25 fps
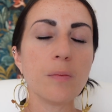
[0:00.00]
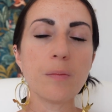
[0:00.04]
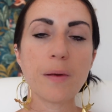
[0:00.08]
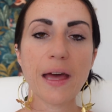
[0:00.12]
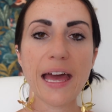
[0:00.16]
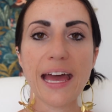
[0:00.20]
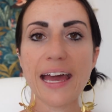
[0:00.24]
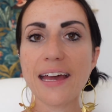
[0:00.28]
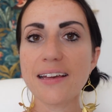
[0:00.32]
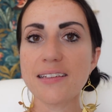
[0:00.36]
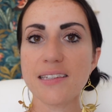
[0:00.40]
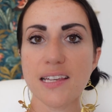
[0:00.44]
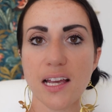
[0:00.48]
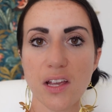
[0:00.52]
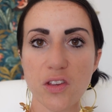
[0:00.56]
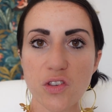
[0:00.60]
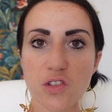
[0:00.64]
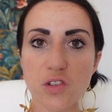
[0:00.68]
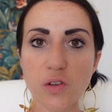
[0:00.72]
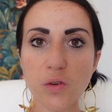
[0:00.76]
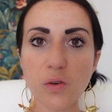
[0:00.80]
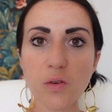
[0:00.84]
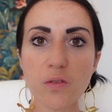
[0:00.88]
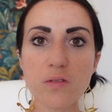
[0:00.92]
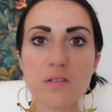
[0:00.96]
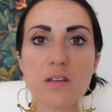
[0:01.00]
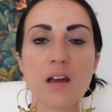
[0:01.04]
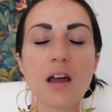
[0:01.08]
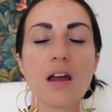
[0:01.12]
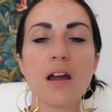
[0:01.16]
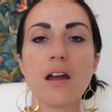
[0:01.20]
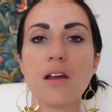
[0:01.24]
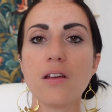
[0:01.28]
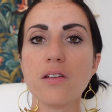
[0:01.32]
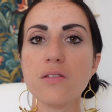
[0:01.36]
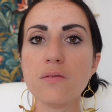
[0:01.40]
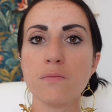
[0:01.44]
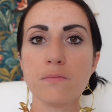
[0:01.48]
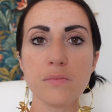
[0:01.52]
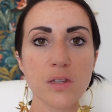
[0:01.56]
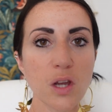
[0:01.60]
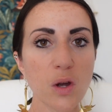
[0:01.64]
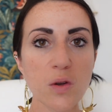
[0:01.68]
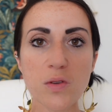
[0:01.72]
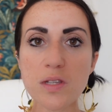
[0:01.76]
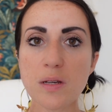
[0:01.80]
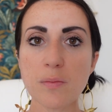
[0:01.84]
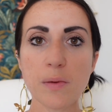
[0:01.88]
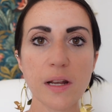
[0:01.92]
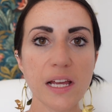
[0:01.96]
bare essentials,
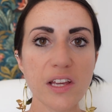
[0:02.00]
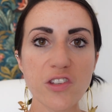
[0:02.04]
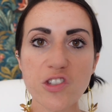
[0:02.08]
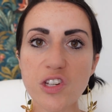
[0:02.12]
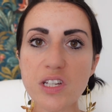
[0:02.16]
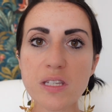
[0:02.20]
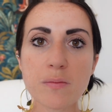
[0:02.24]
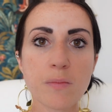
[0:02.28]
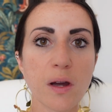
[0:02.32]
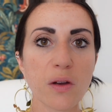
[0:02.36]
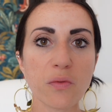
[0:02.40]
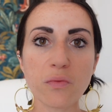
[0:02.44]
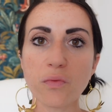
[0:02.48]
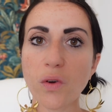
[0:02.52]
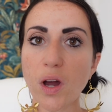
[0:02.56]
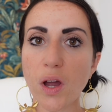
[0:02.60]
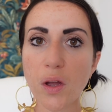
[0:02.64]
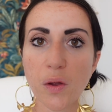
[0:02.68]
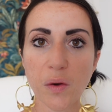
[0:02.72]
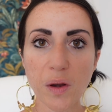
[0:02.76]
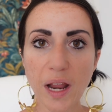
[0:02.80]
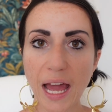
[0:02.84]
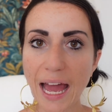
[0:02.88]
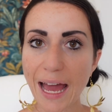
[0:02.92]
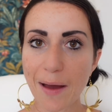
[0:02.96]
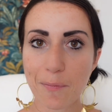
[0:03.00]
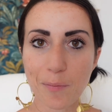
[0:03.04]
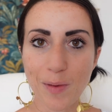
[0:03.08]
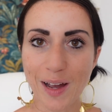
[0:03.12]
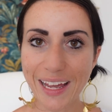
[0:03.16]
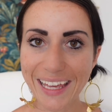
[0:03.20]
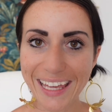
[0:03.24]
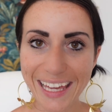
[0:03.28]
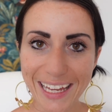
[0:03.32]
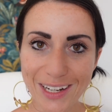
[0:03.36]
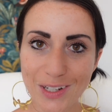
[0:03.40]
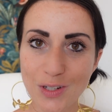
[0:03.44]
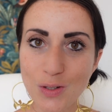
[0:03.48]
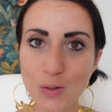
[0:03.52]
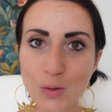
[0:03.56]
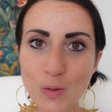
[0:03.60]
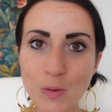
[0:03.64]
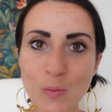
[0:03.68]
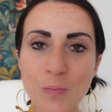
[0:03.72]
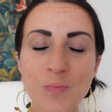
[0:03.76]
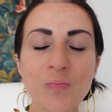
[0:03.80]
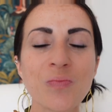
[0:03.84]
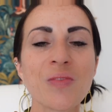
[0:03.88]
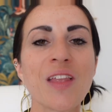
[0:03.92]
notably just my phone and my Kindle.